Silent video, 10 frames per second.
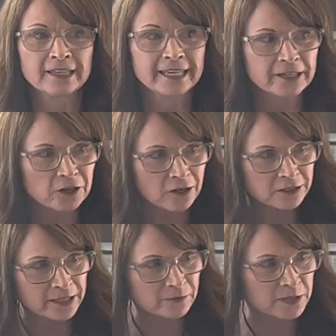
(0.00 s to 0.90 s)
gear
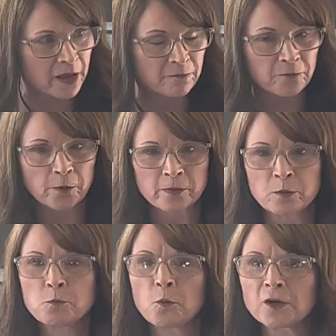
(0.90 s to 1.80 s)
ourselves up for the
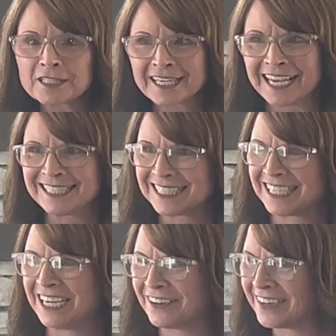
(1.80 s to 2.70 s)
worst case
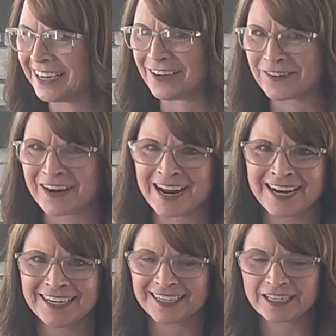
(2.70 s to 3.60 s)
scenario, right?